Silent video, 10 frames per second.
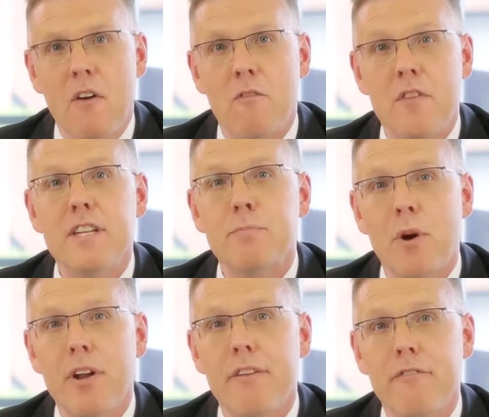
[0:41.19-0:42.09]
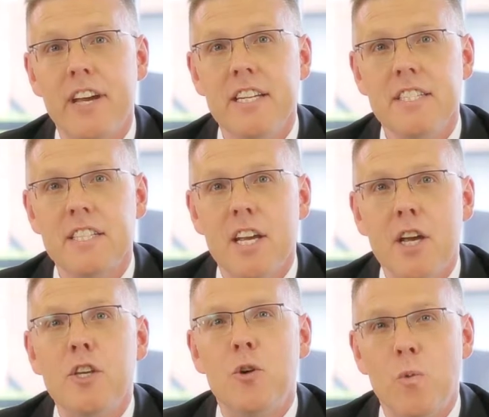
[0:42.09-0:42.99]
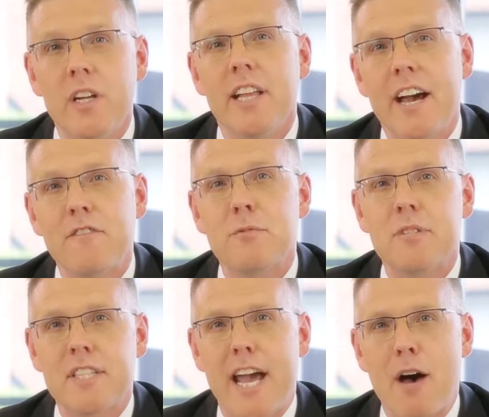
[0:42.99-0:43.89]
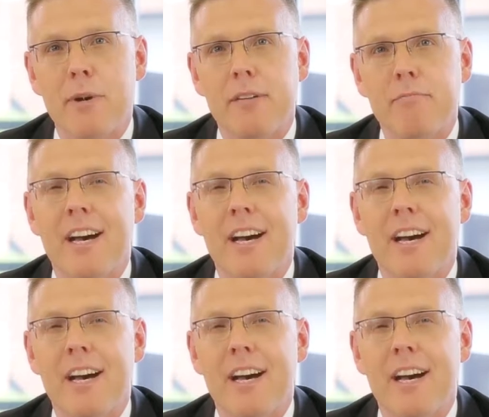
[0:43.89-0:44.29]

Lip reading: For this part of the phase, you will have some scabbing,